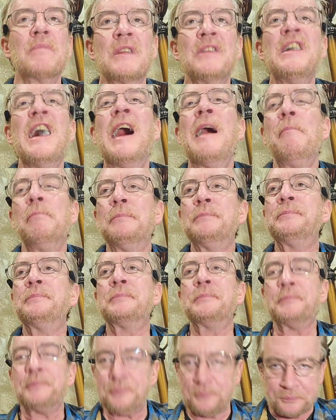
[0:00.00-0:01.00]
that
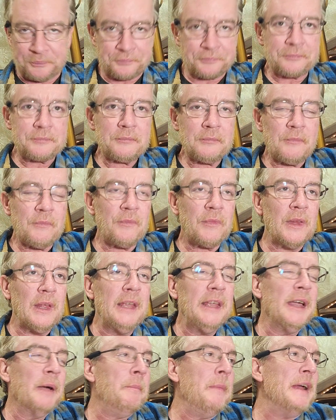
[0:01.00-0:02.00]

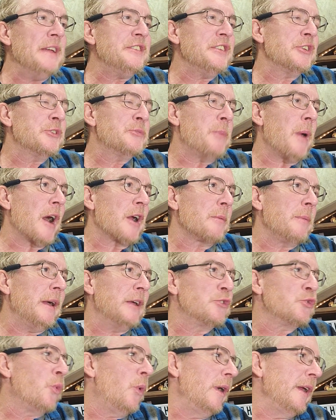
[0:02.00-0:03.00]
Amazing Spider-Man
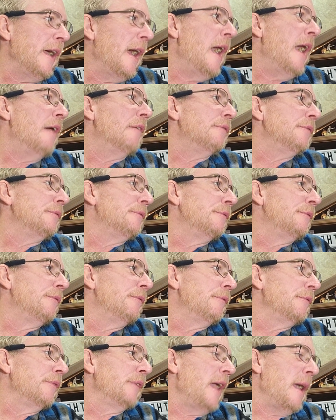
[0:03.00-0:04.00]
20 I have
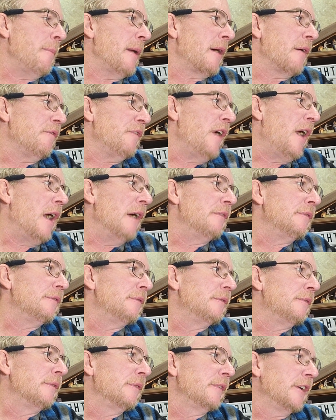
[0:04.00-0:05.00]
came back a 5
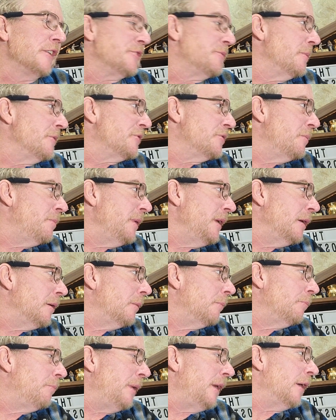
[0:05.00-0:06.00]
because it's missing the
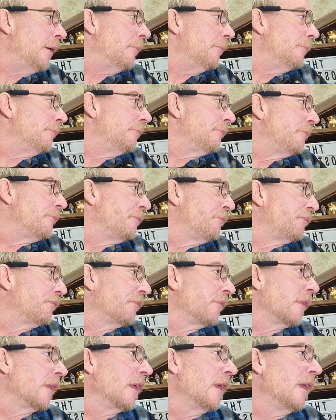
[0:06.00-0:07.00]
pinup.
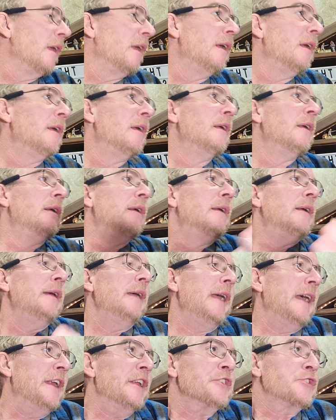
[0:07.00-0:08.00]
And
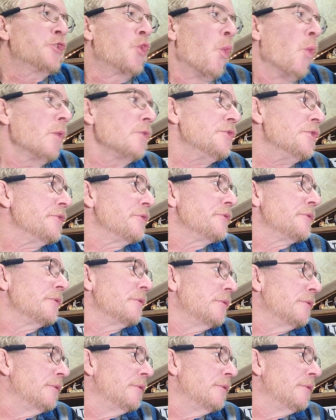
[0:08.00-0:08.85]
it's gorgeous